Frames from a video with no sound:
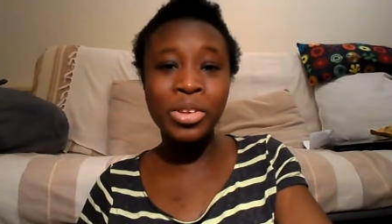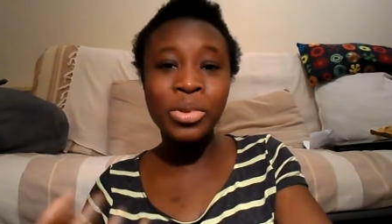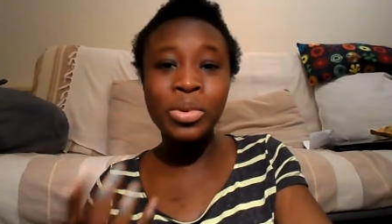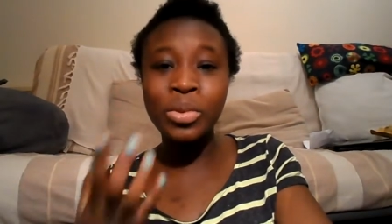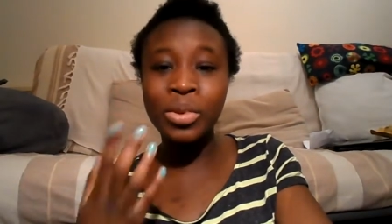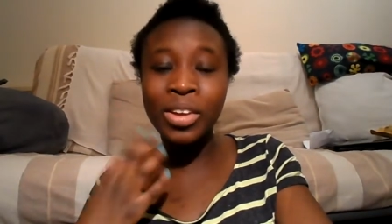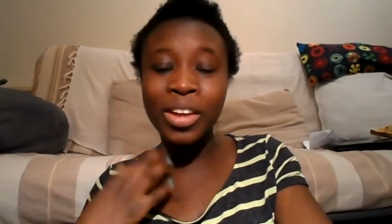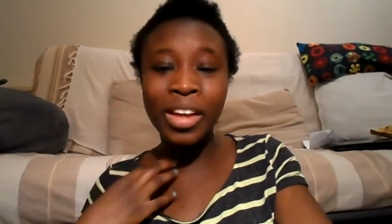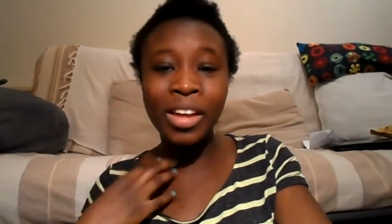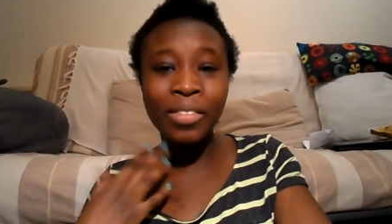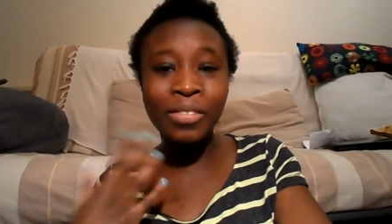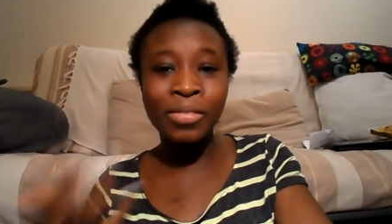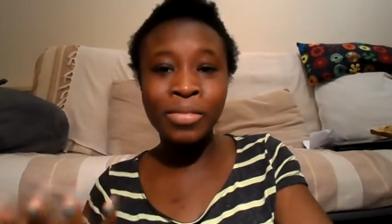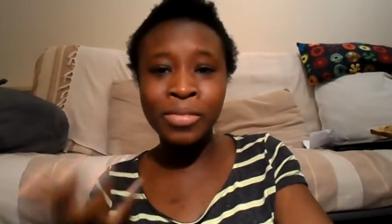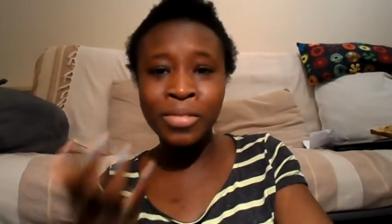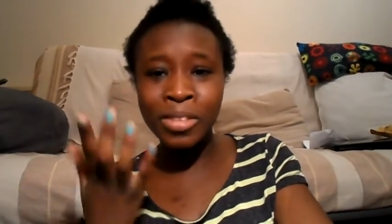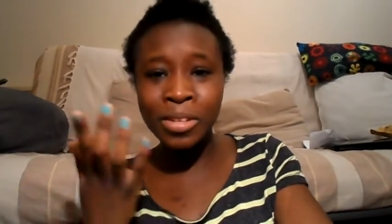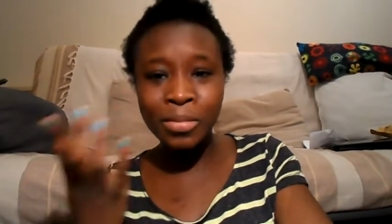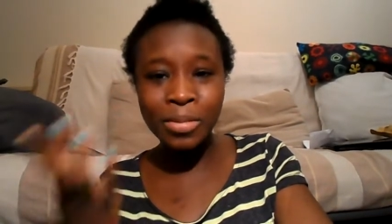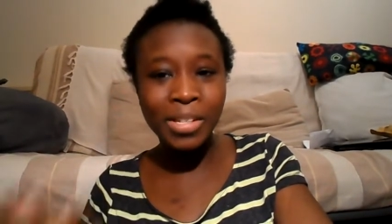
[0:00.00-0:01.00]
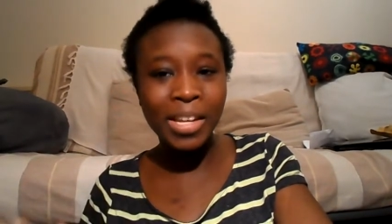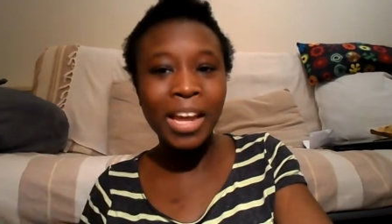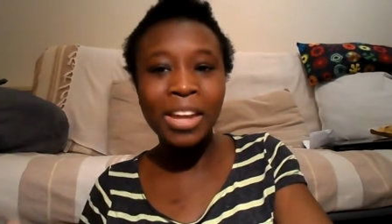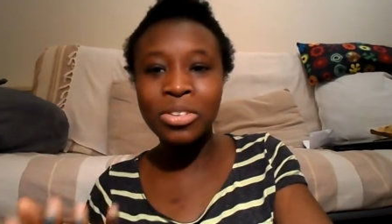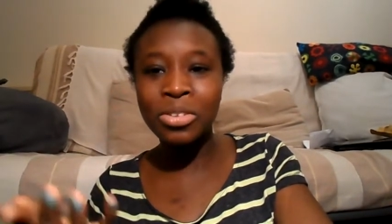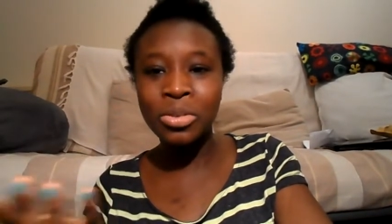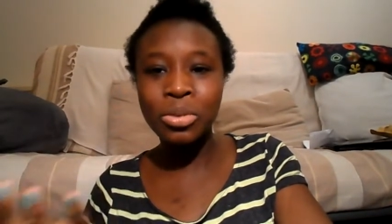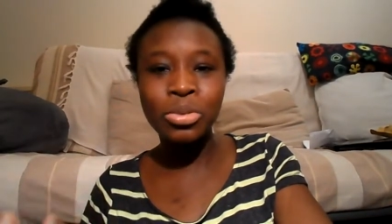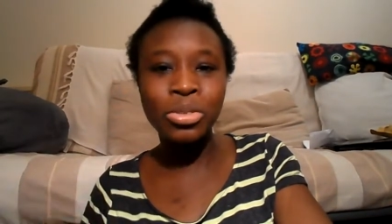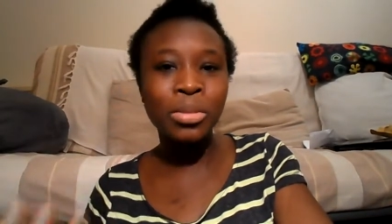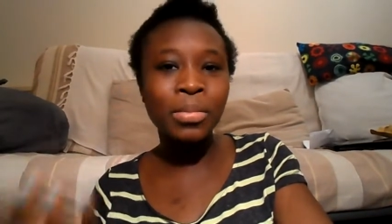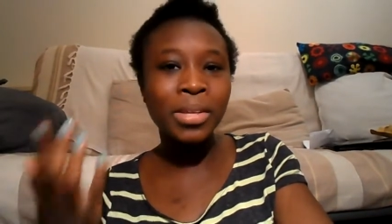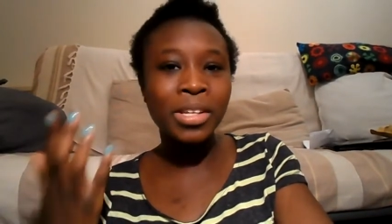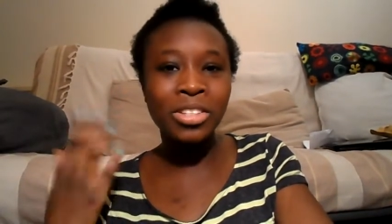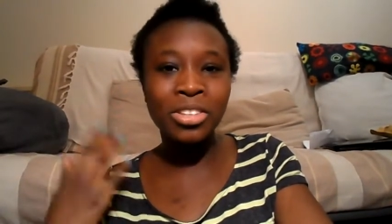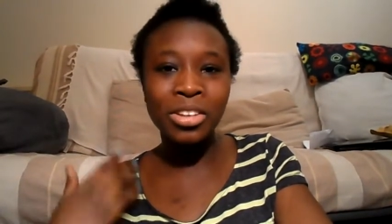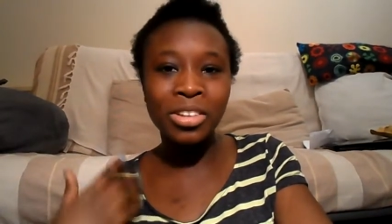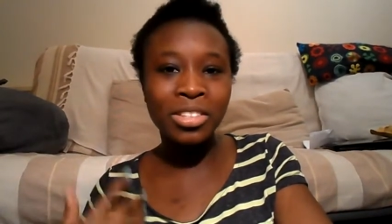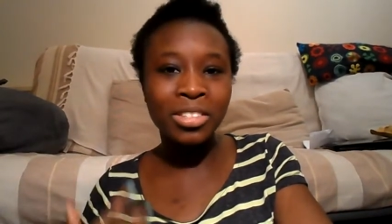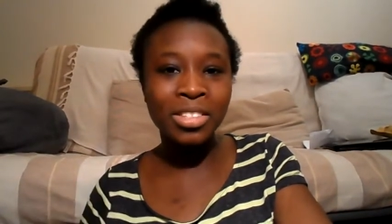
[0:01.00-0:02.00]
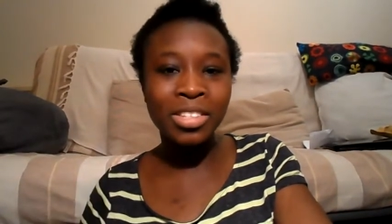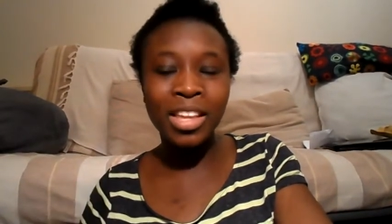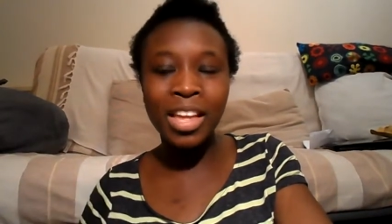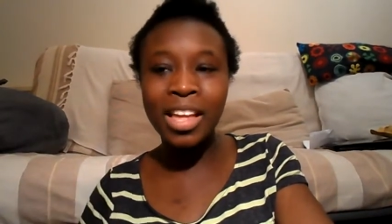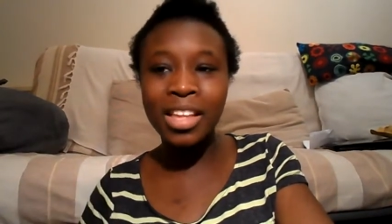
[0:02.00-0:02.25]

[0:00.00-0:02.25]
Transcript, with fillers: You have the potential to be just